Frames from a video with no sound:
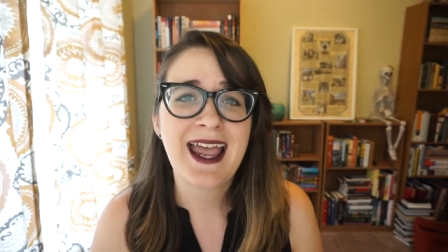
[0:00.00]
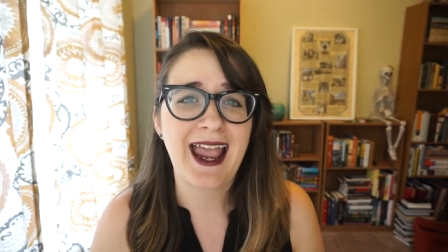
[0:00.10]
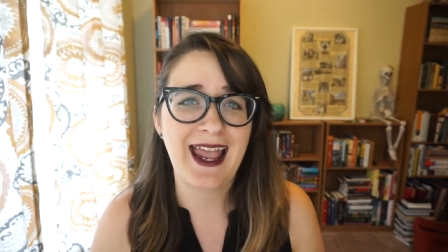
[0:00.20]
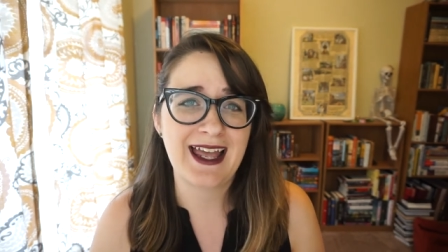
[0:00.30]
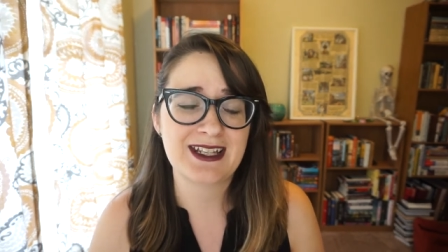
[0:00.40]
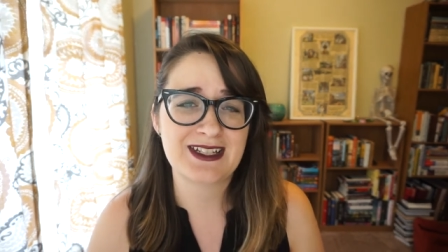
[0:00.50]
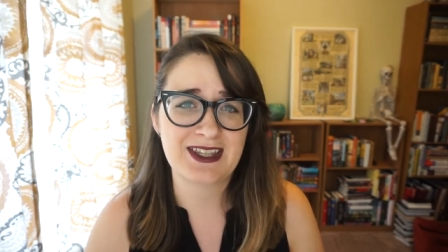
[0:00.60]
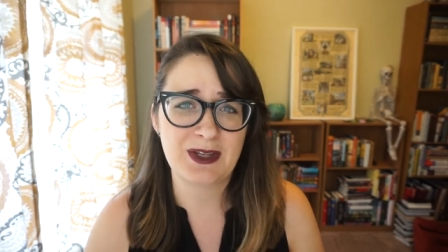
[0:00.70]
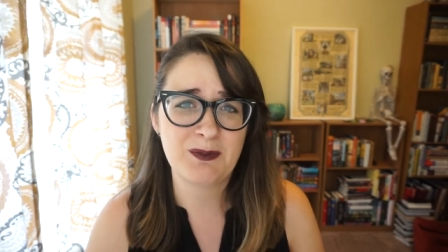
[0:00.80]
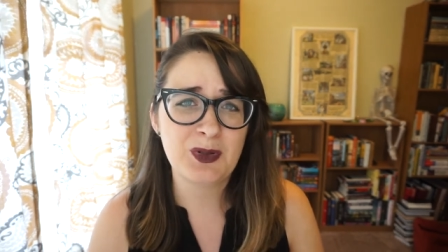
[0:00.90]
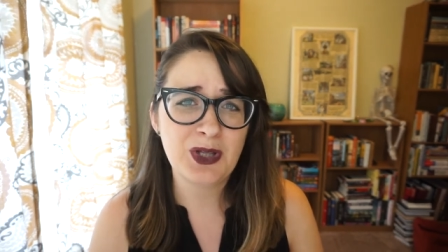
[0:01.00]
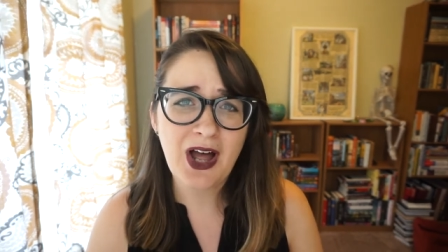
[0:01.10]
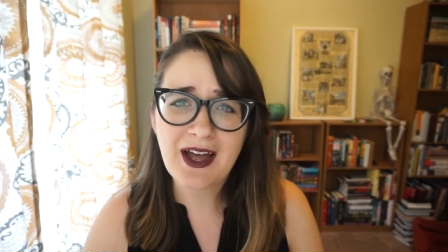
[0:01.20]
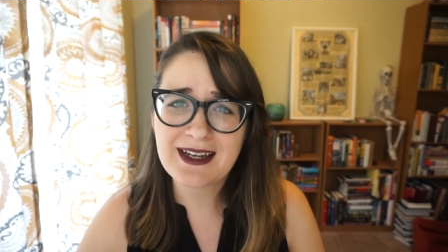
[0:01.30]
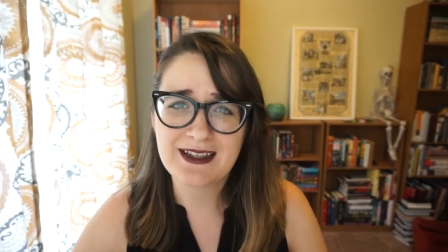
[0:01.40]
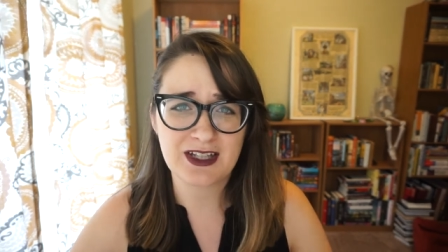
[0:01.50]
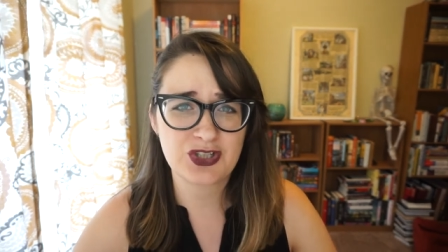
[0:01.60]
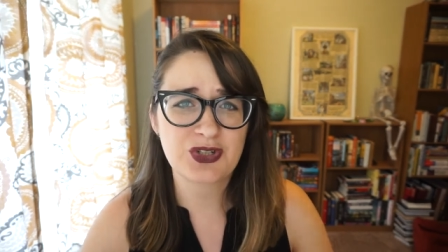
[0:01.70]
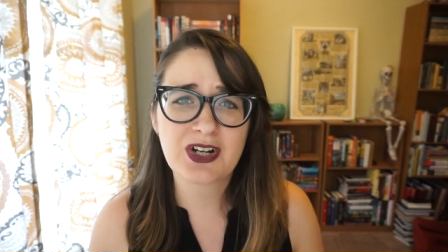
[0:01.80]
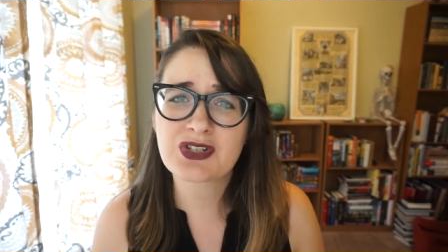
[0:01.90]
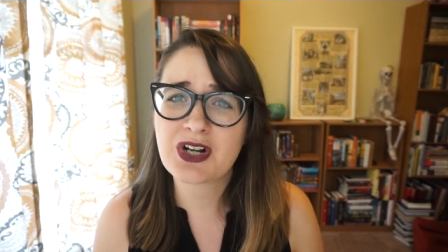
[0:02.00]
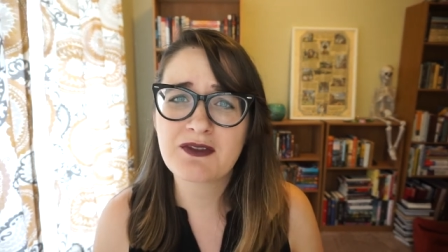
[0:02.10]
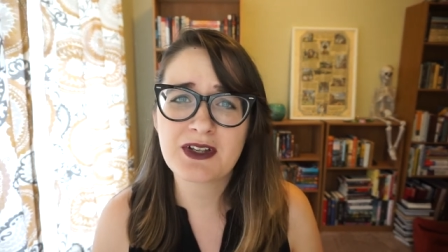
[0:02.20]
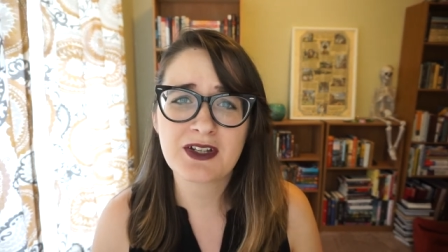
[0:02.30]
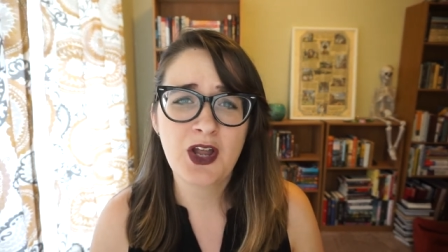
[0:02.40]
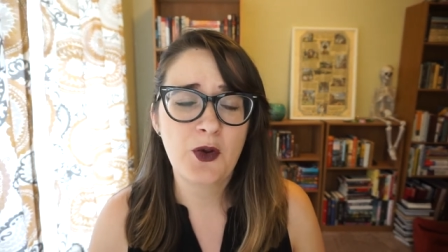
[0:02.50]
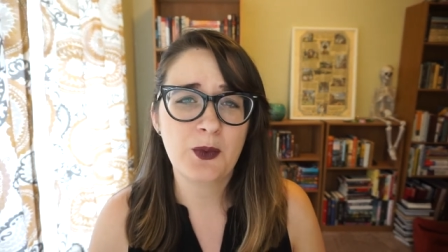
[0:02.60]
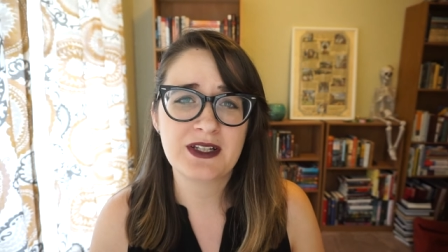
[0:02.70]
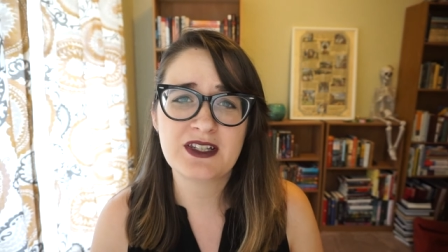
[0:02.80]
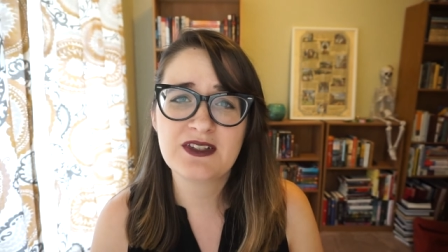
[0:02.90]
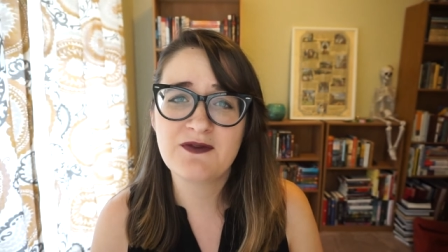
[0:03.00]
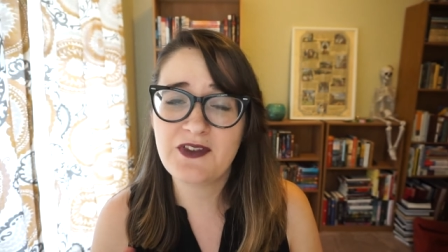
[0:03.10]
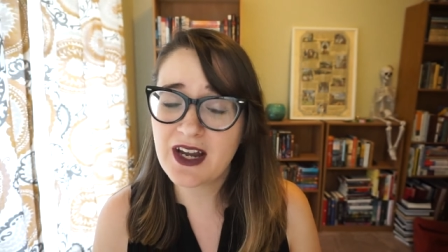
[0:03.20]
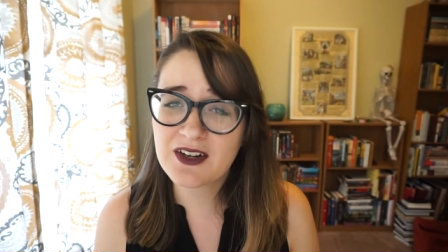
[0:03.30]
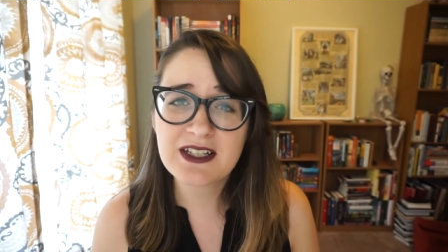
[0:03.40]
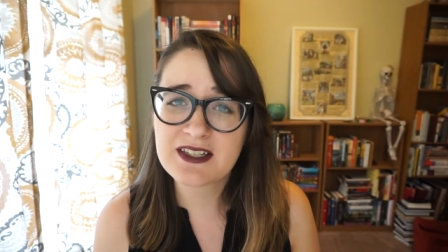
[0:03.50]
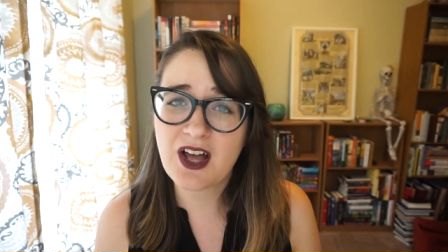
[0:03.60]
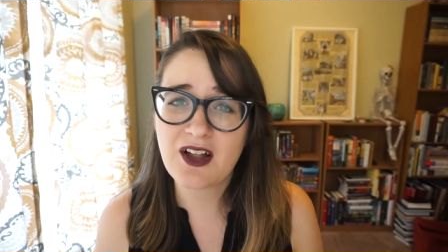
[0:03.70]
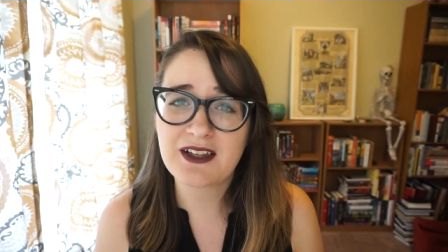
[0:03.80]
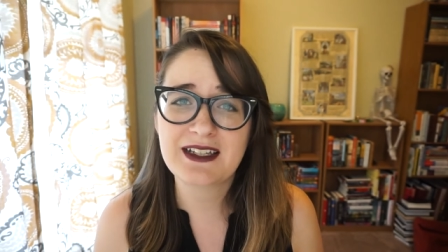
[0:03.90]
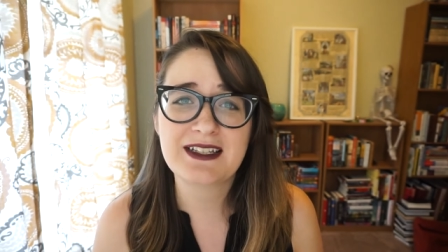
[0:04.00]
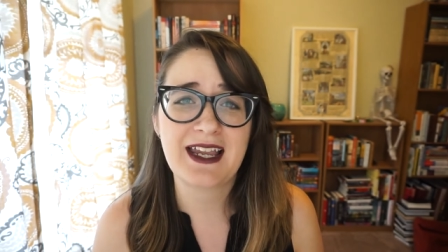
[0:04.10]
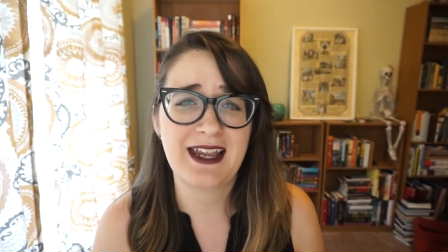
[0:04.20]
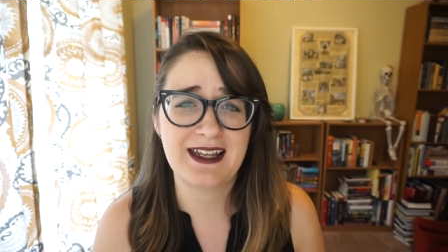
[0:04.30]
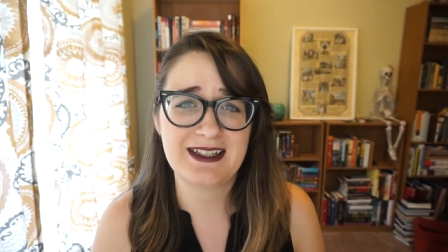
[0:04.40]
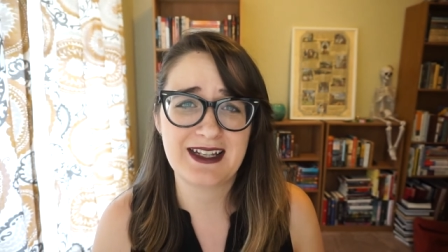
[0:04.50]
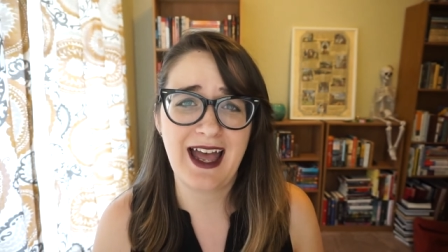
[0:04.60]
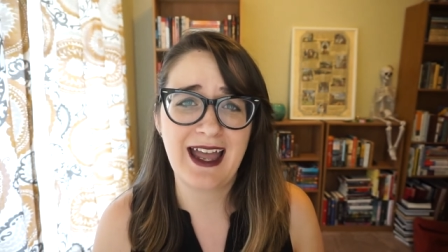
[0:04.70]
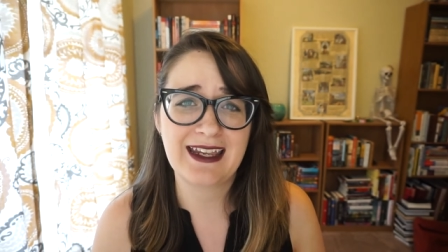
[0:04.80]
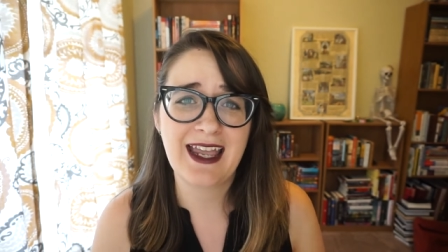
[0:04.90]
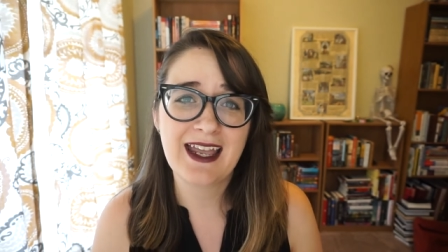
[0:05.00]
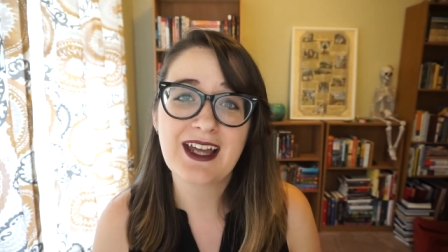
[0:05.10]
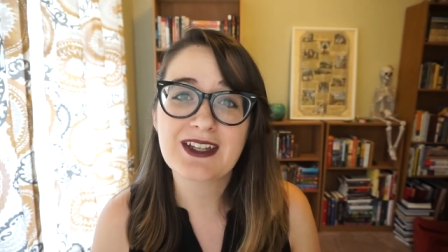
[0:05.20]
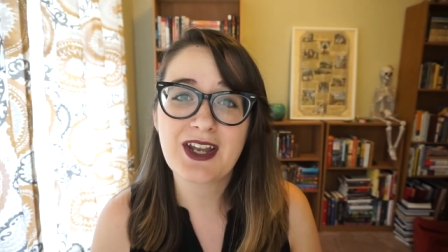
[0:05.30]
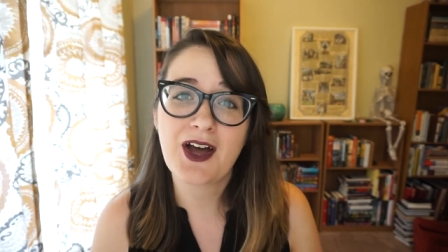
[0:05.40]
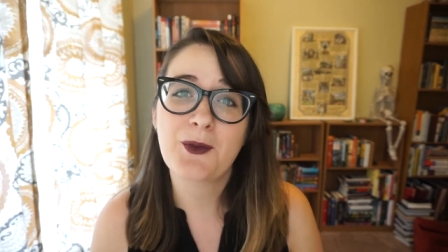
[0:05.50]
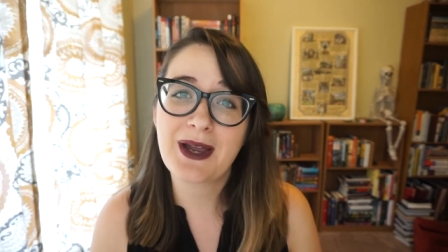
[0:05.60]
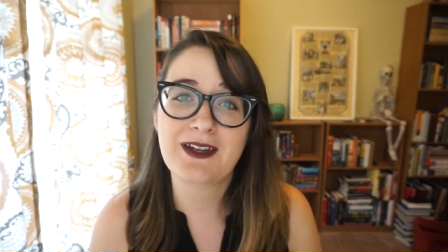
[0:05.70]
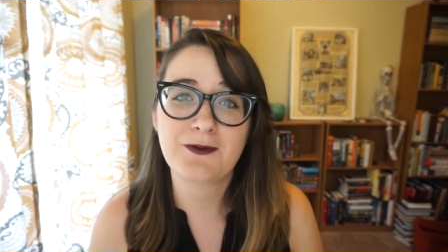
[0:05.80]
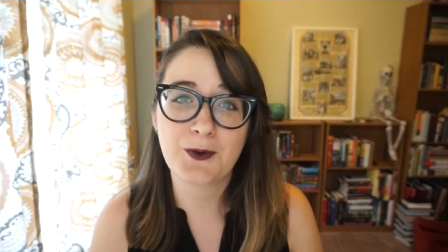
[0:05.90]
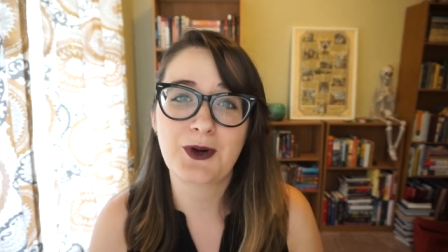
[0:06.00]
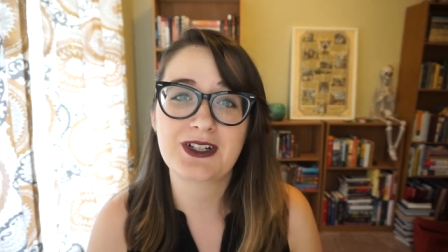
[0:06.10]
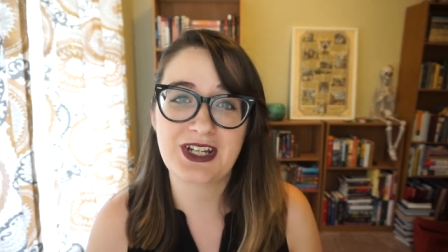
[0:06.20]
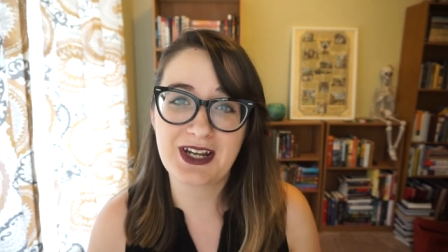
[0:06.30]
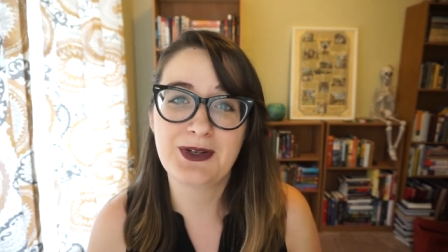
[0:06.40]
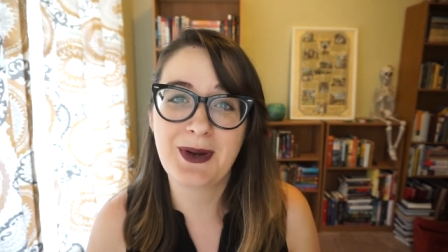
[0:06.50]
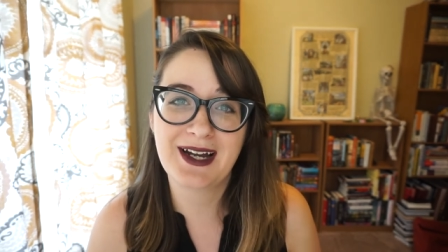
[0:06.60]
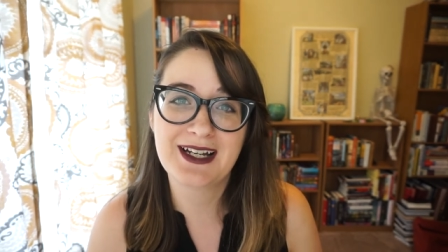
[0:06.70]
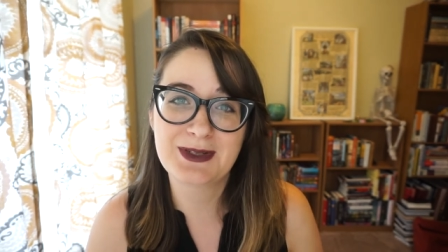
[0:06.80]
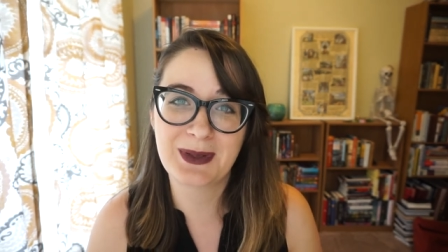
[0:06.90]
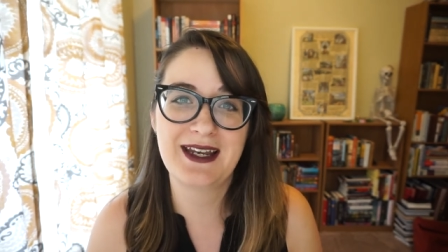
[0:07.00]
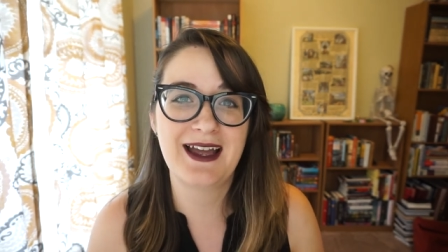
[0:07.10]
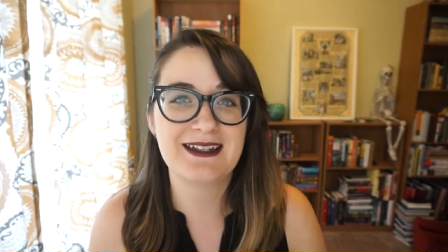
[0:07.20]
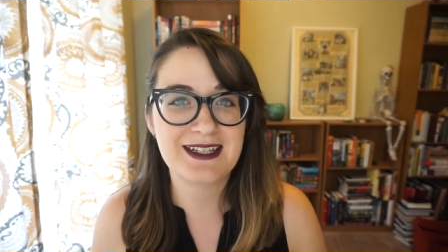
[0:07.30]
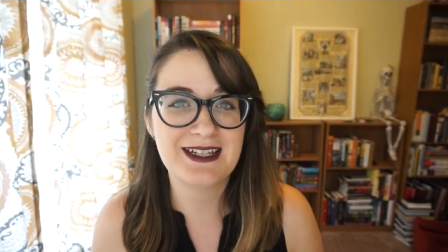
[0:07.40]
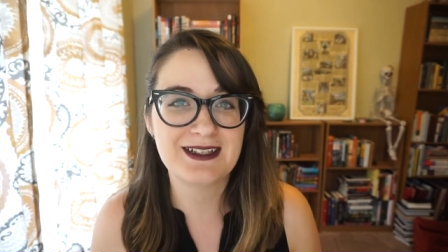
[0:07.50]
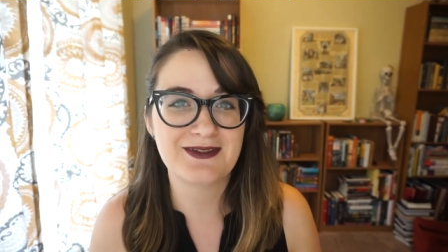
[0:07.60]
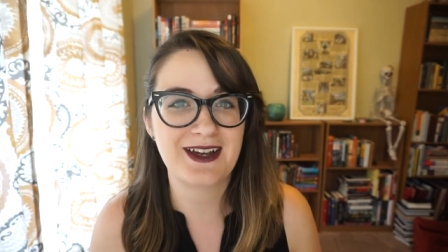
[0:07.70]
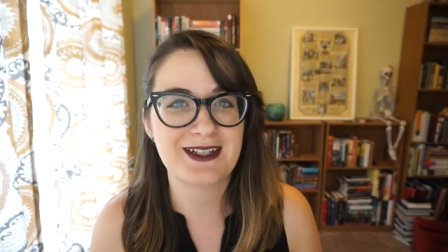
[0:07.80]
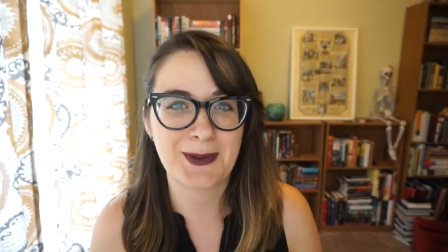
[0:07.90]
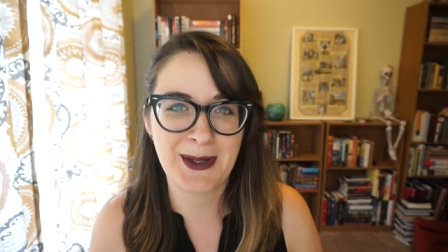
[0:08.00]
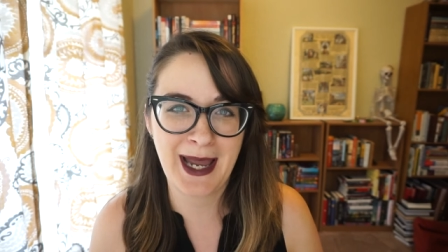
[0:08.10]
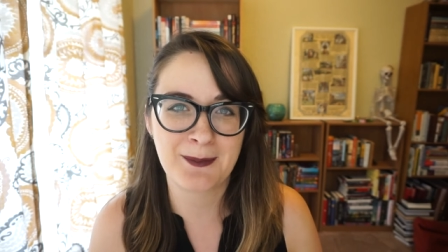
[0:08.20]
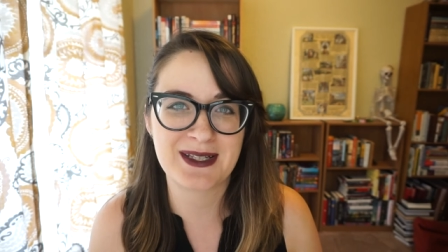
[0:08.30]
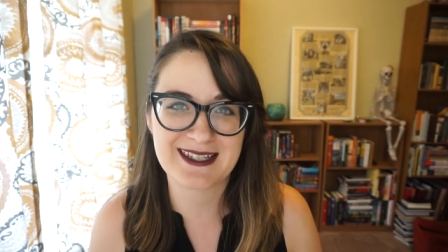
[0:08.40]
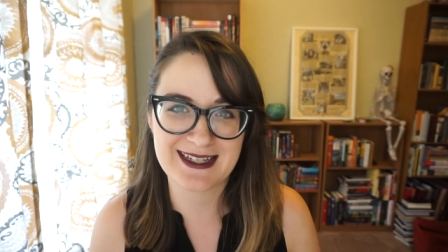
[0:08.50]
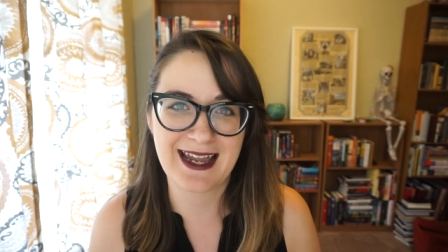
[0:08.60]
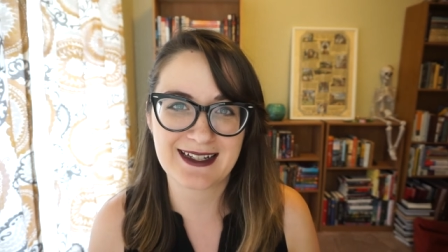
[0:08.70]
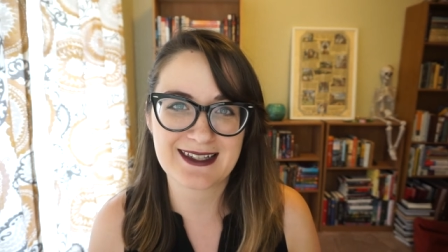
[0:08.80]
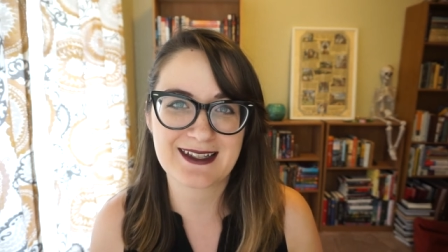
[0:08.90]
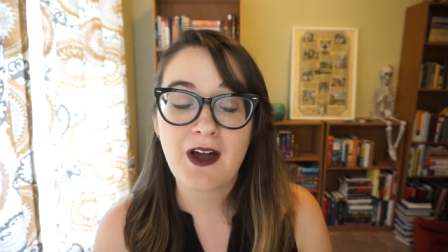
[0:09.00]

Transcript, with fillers: and the plot and the structure of it was very solid, and I cannot wait for January 2019 to find out what happens next.